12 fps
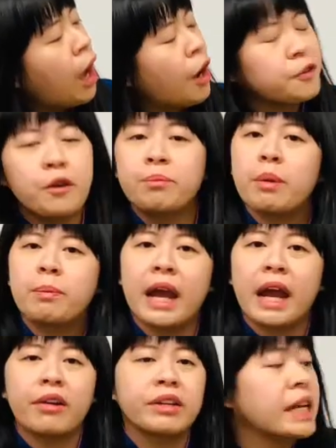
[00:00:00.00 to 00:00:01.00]
You
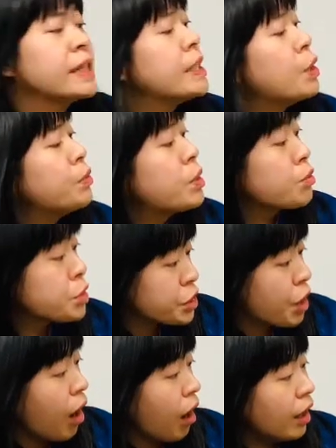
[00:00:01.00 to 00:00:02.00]
prepared a New Year
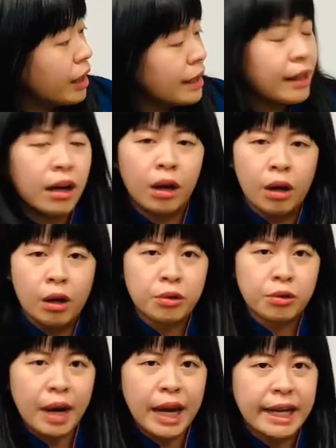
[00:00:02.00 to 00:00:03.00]
song?
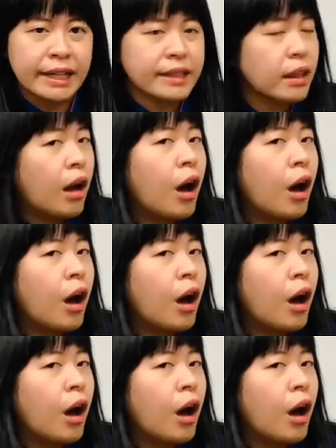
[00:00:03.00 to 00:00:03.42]
Great!